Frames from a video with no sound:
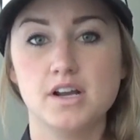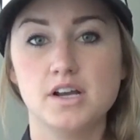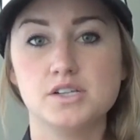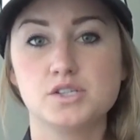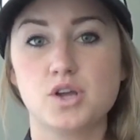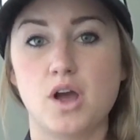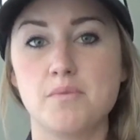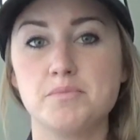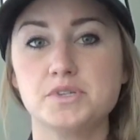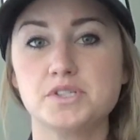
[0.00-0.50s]

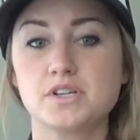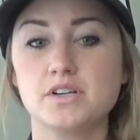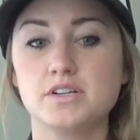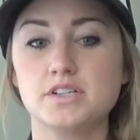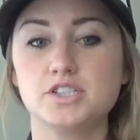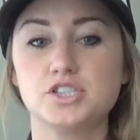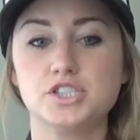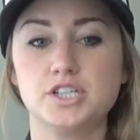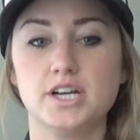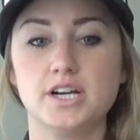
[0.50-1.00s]
So I'm just going
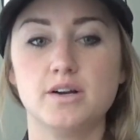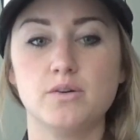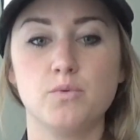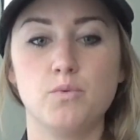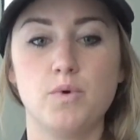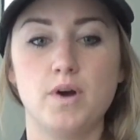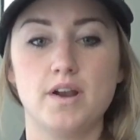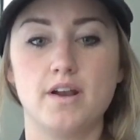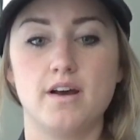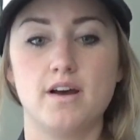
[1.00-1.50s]
to share
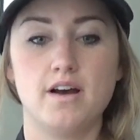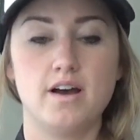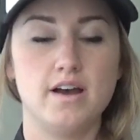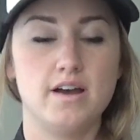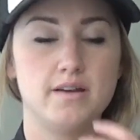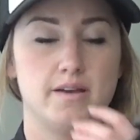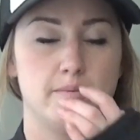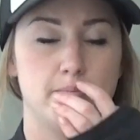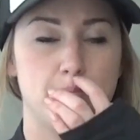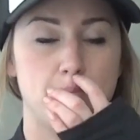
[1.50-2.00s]
what
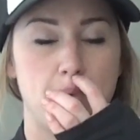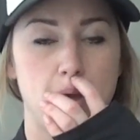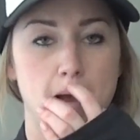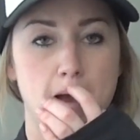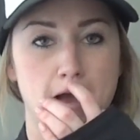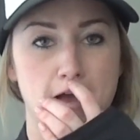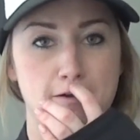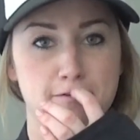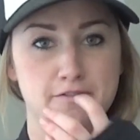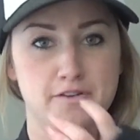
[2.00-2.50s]

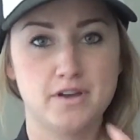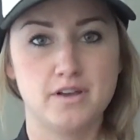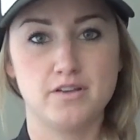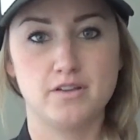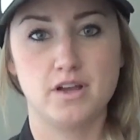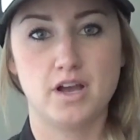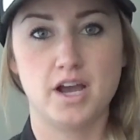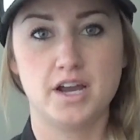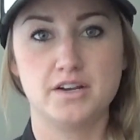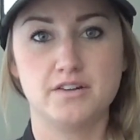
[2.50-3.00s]
I've
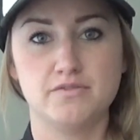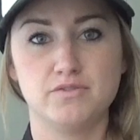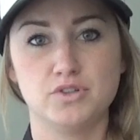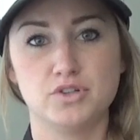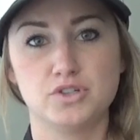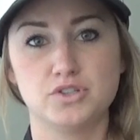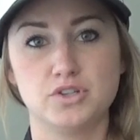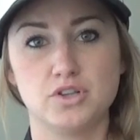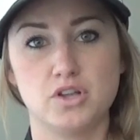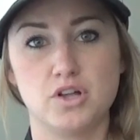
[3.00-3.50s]
kind of
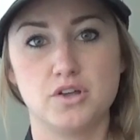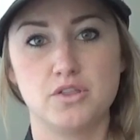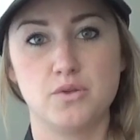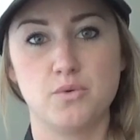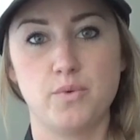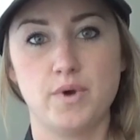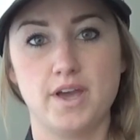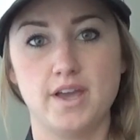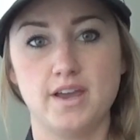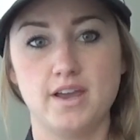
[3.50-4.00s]
learned along the
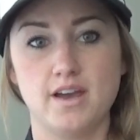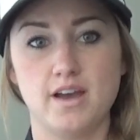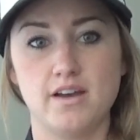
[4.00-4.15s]
way.